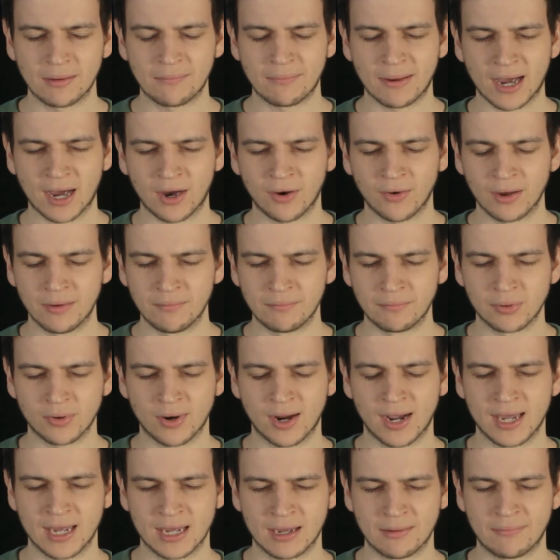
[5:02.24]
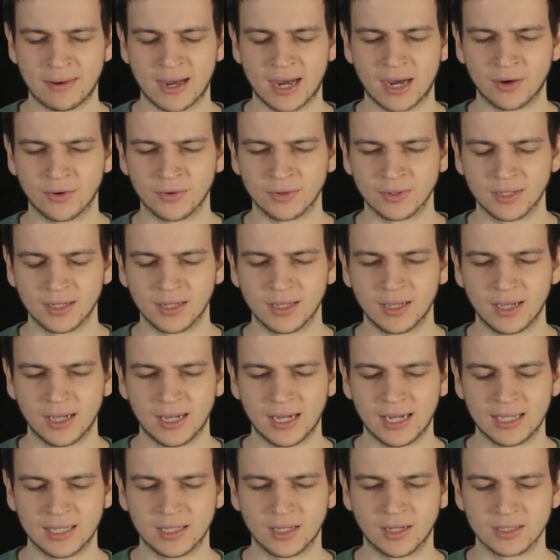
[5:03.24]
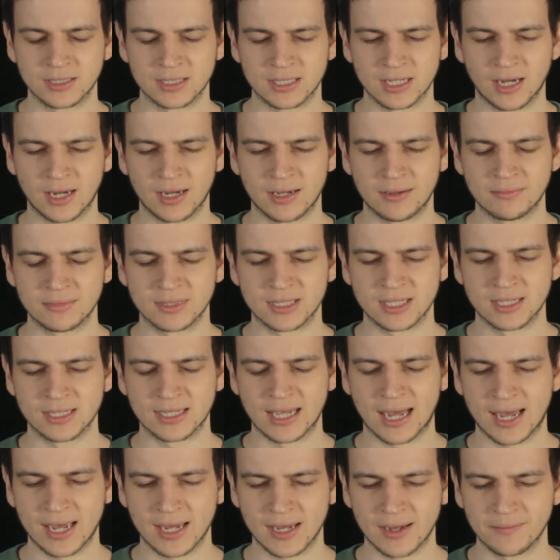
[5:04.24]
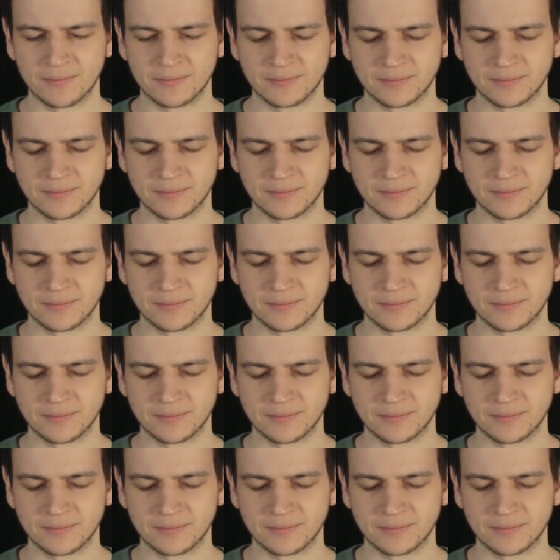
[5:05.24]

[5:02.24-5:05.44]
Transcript: about and praying about in our time today?